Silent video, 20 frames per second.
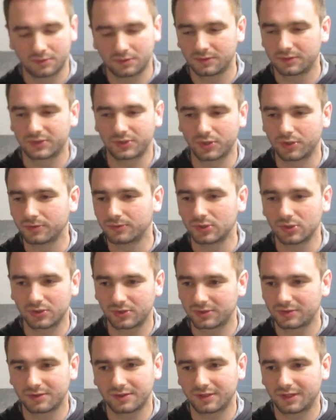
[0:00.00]
So
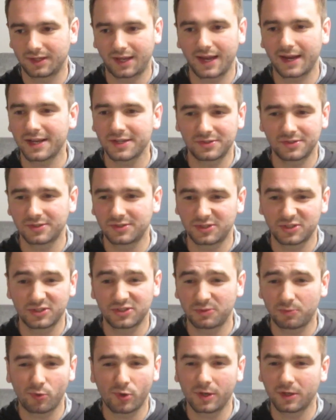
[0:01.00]
just, I guess it's a
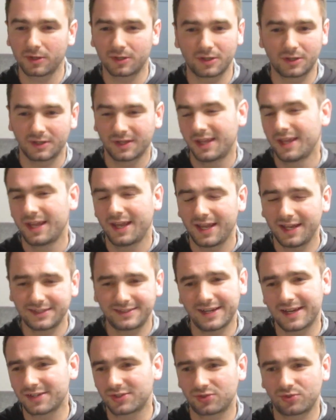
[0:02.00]
spoiler. It
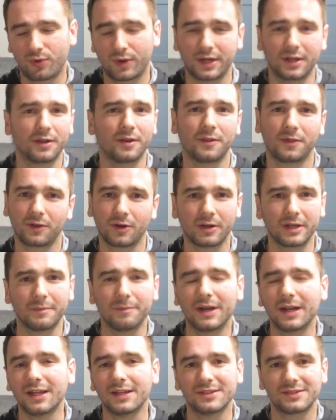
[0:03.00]
takes 20 to 30
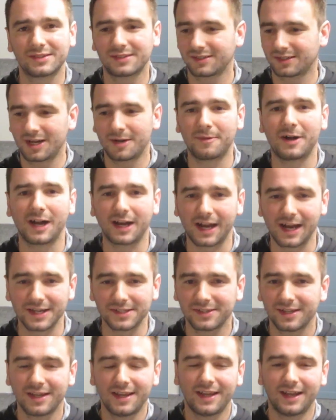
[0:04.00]
minutes. Come on,
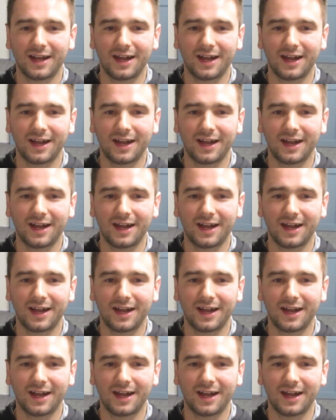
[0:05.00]
guys.